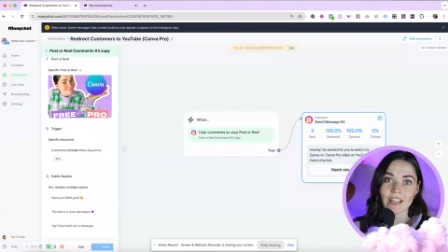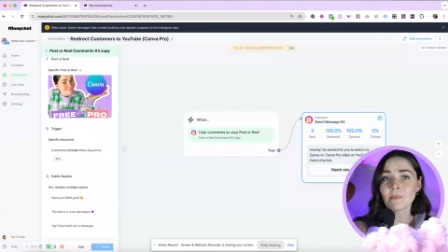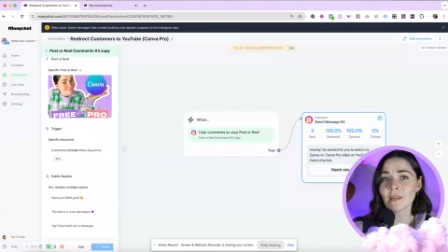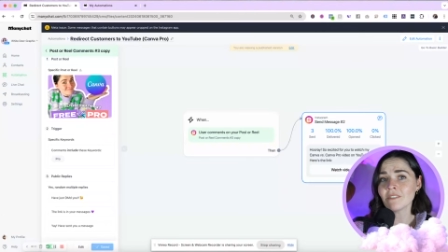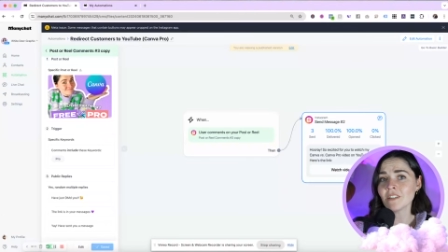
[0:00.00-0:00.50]
The
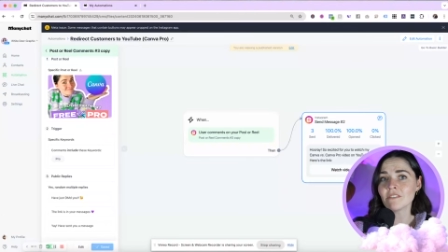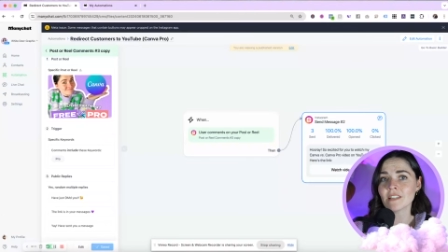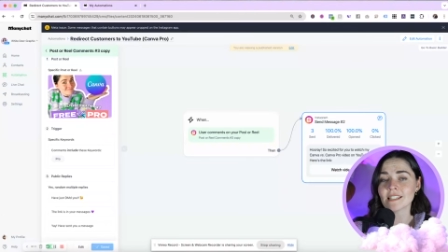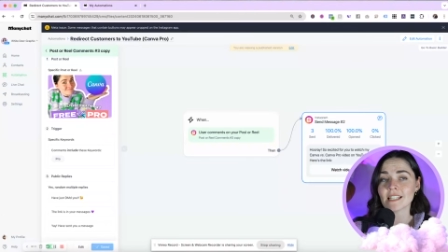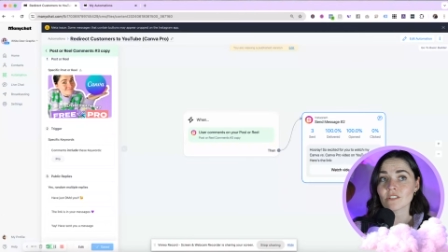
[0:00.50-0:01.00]
benefit of
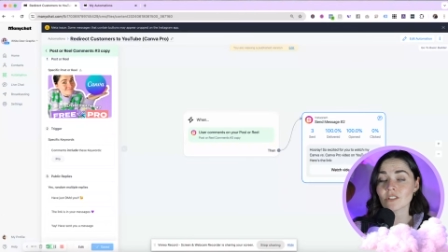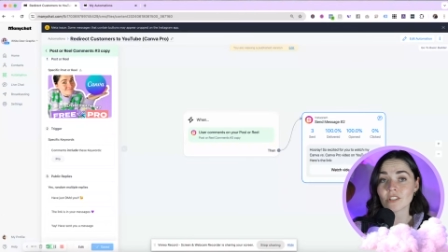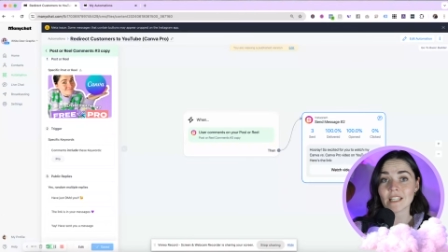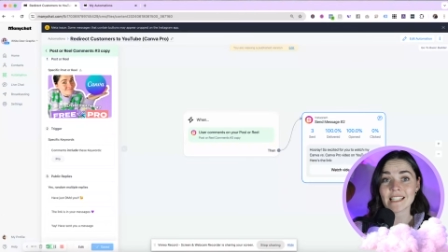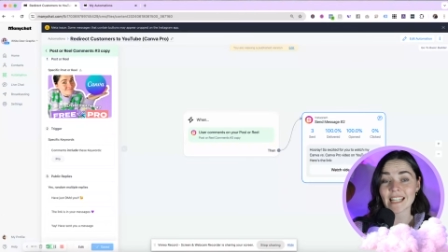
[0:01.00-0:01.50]
this is not
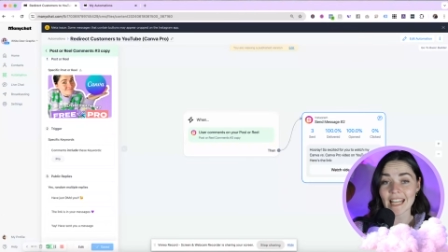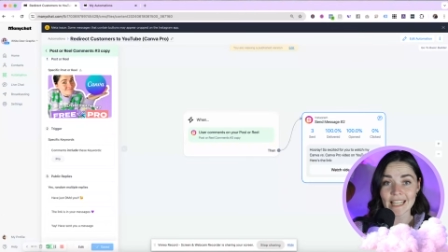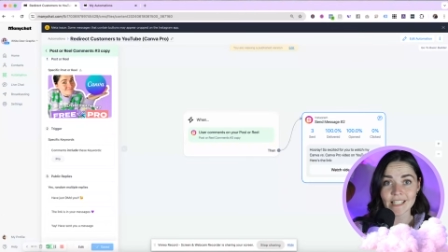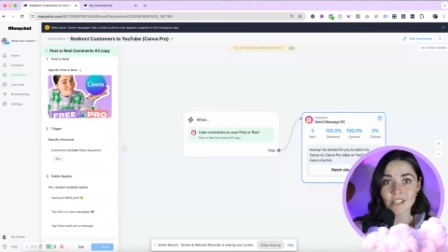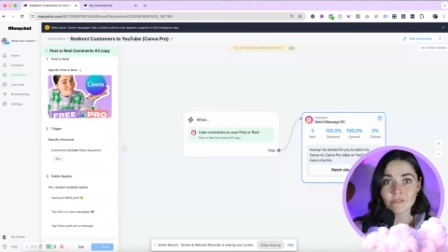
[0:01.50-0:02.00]
only is it
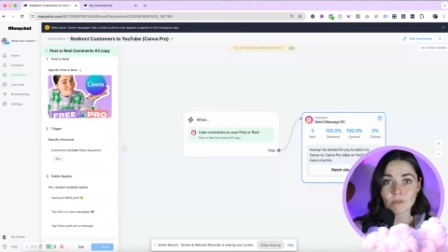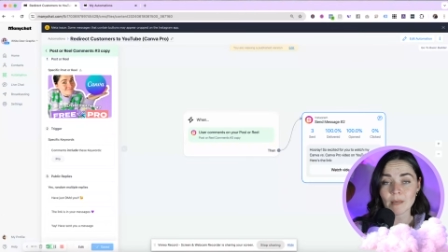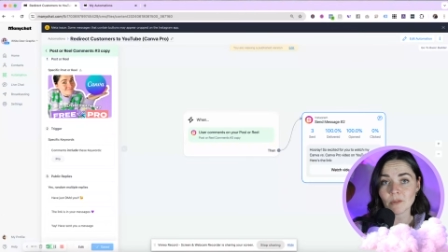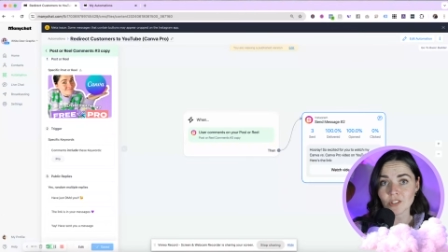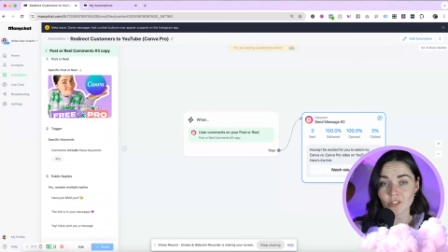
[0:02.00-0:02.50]
easier for
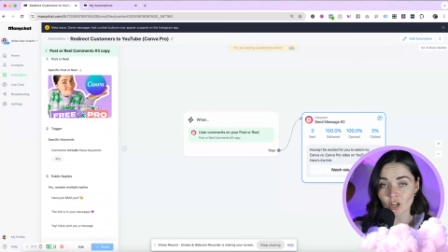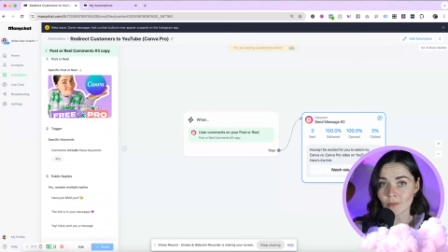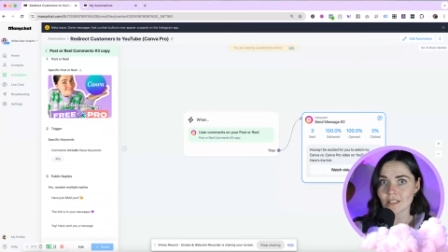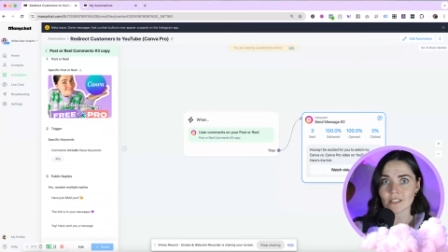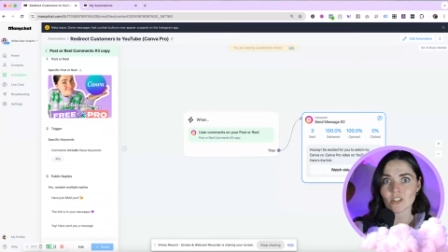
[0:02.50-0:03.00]
people to
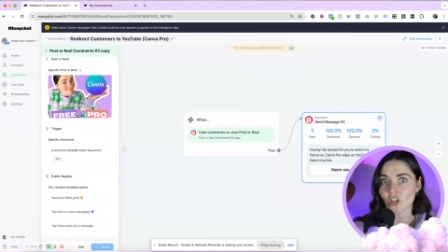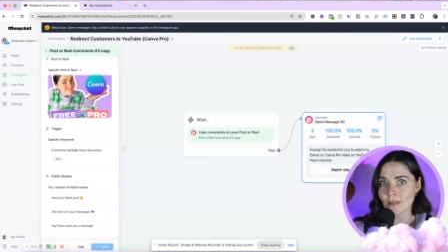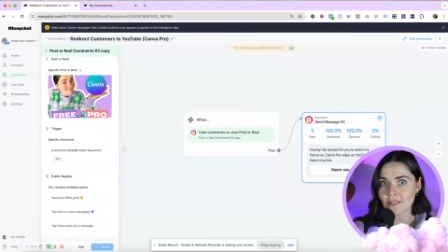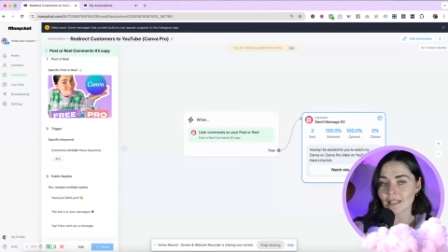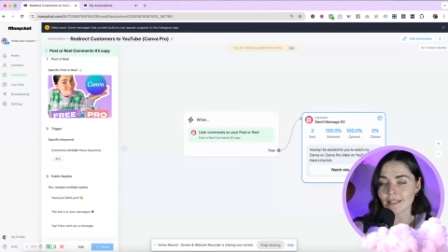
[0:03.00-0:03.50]
comment, just
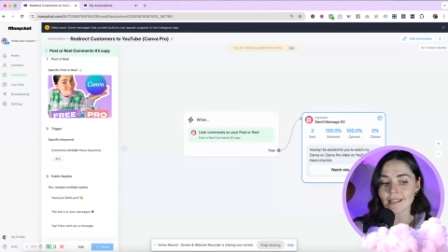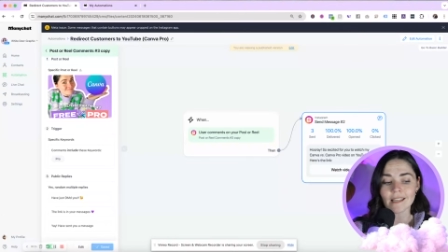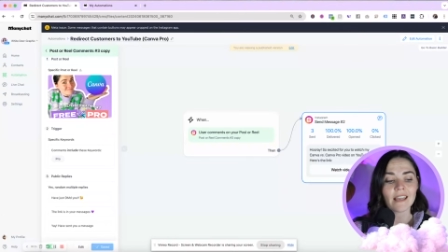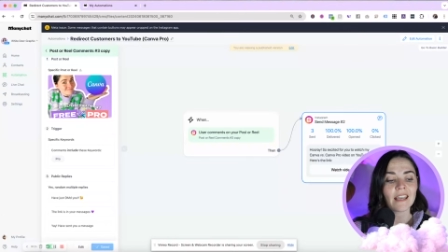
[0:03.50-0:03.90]
comment that link,